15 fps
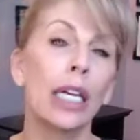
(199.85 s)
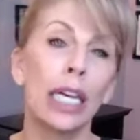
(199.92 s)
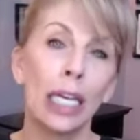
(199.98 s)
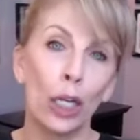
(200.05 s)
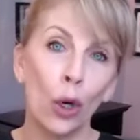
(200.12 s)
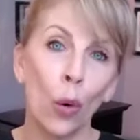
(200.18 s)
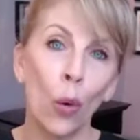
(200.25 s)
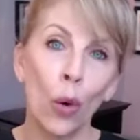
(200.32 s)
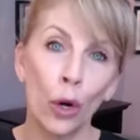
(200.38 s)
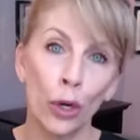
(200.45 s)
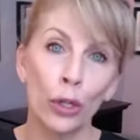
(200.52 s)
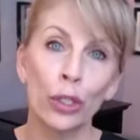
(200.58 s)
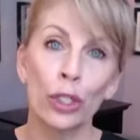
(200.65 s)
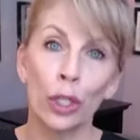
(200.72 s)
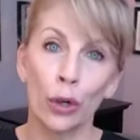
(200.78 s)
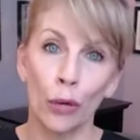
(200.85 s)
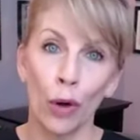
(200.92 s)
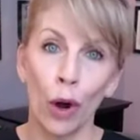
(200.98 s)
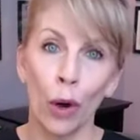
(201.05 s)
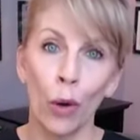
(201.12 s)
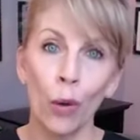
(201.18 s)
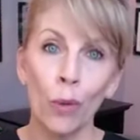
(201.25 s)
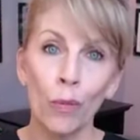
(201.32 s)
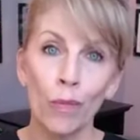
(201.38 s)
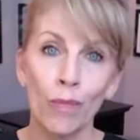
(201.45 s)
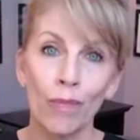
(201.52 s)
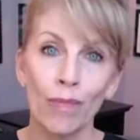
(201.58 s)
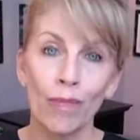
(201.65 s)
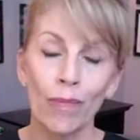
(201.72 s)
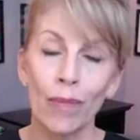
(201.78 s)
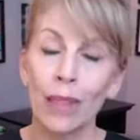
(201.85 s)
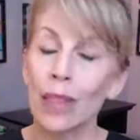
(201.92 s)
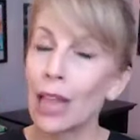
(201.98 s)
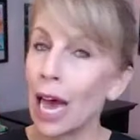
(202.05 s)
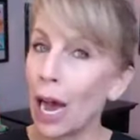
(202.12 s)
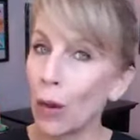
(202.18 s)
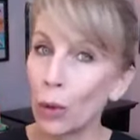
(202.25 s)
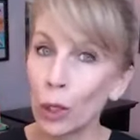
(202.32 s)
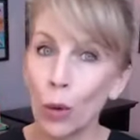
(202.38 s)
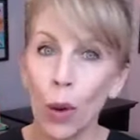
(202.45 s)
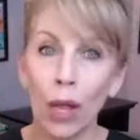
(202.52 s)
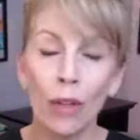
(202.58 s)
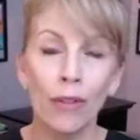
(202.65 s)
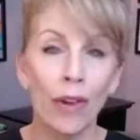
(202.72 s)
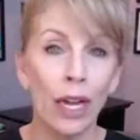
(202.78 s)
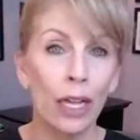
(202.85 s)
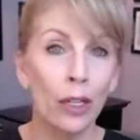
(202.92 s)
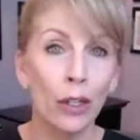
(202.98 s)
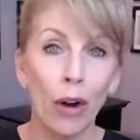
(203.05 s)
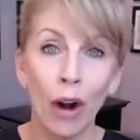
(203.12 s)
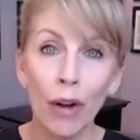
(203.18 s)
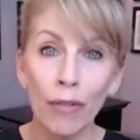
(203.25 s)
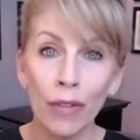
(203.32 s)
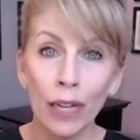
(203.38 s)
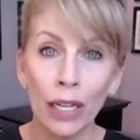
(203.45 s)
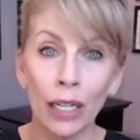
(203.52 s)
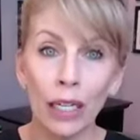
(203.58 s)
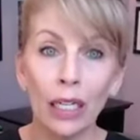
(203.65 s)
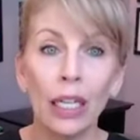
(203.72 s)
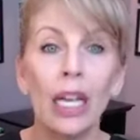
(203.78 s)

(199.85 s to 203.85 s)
in order to grow. That would qualify under ARFID.